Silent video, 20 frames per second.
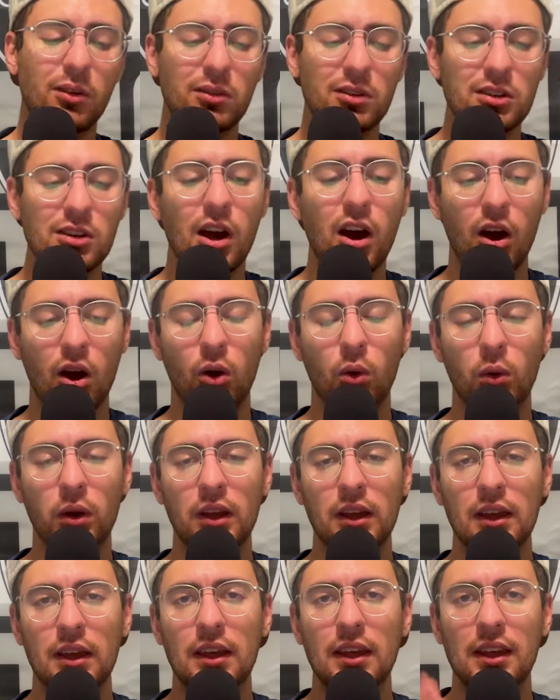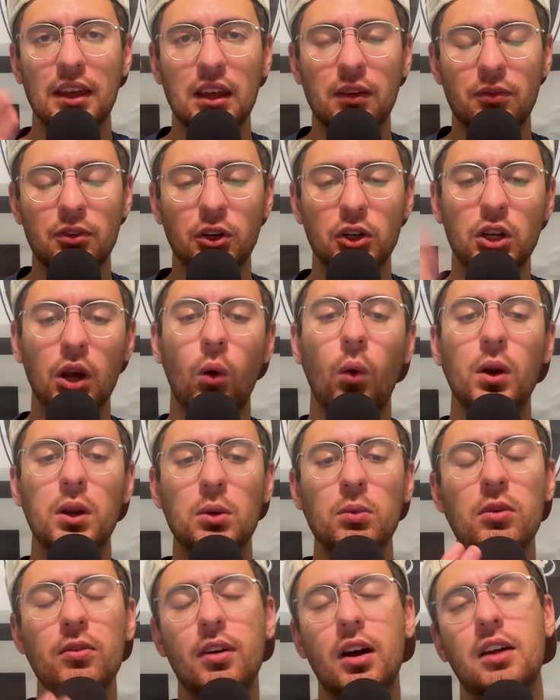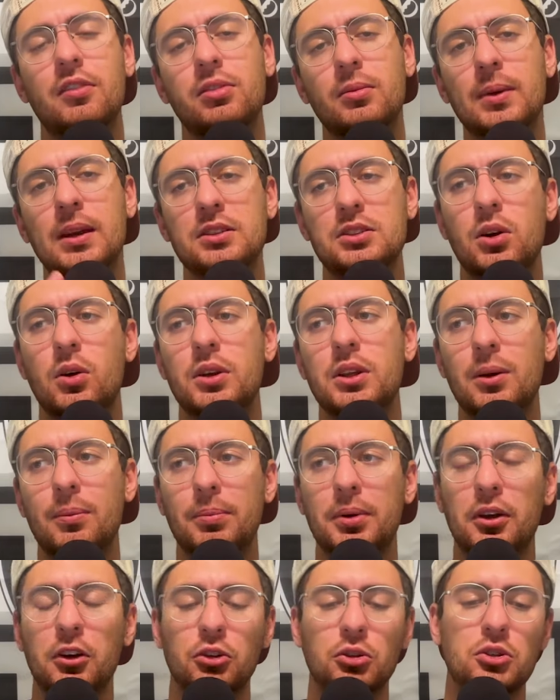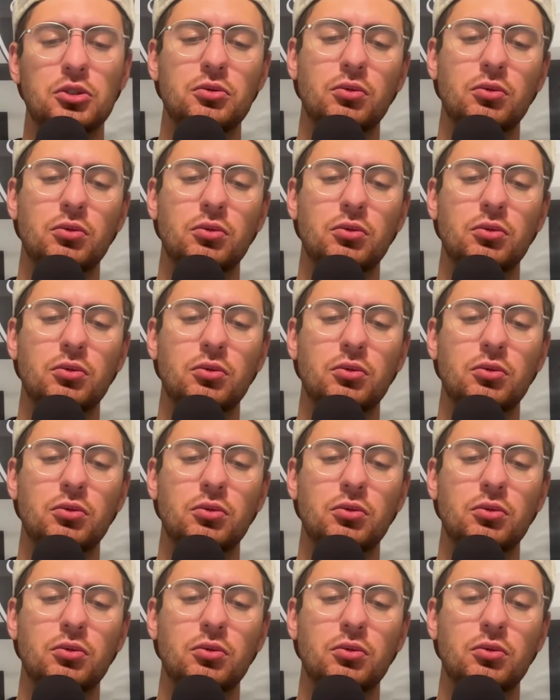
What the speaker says: don't know if you're going to move on from Antonio Pierce,